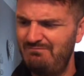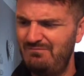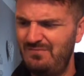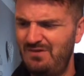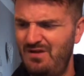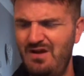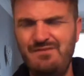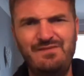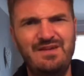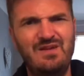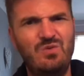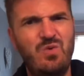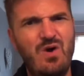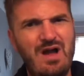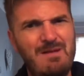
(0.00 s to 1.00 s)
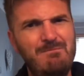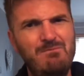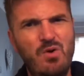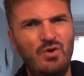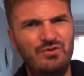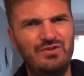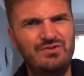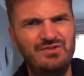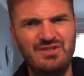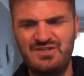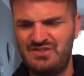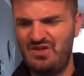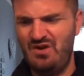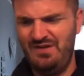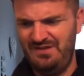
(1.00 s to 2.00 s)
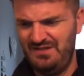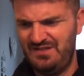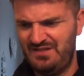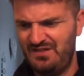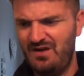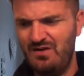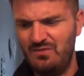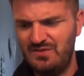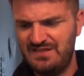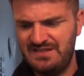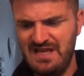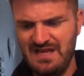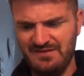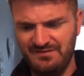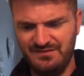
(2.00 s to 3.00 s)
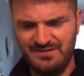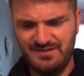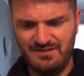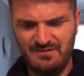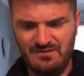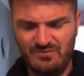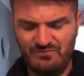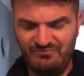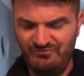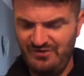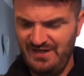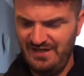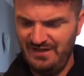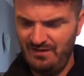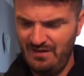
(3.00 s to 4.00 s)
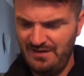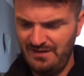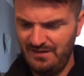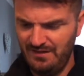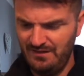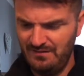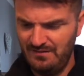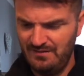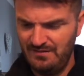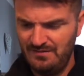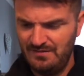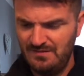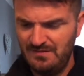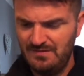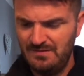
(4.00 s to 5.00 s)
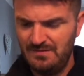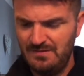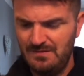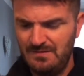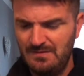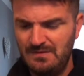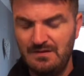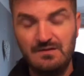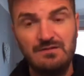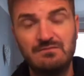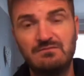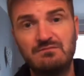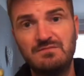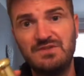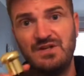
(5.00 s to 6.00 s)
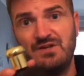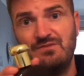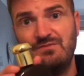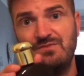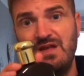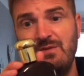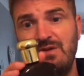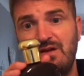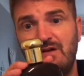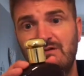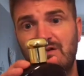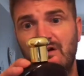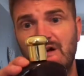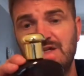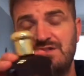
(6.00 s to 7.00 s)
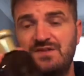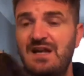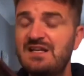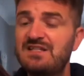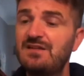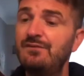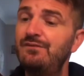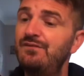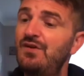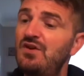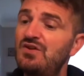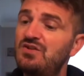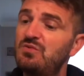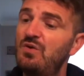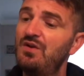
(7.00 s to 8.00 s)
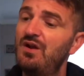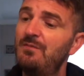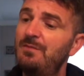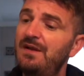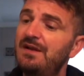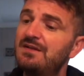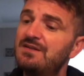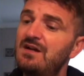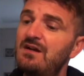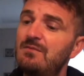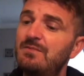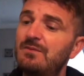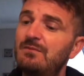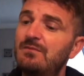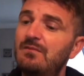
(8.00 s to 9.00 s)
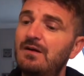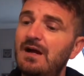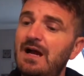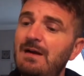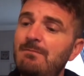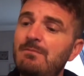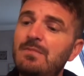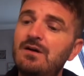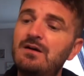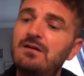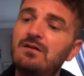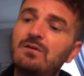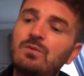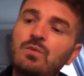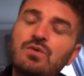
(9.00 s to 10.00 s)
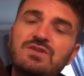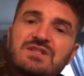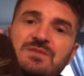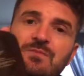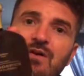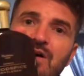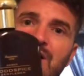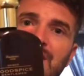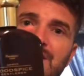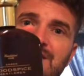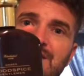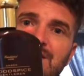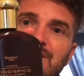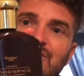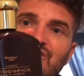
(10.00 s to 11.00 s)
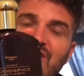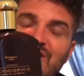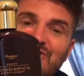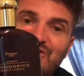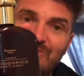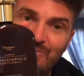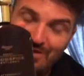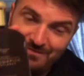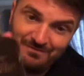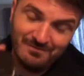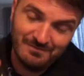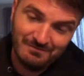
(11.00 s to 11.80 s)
I think, quite a modern designer style scent. I really like it. So there we go, guys. That's the first one I picked up. Amber Woodspice Gentleman.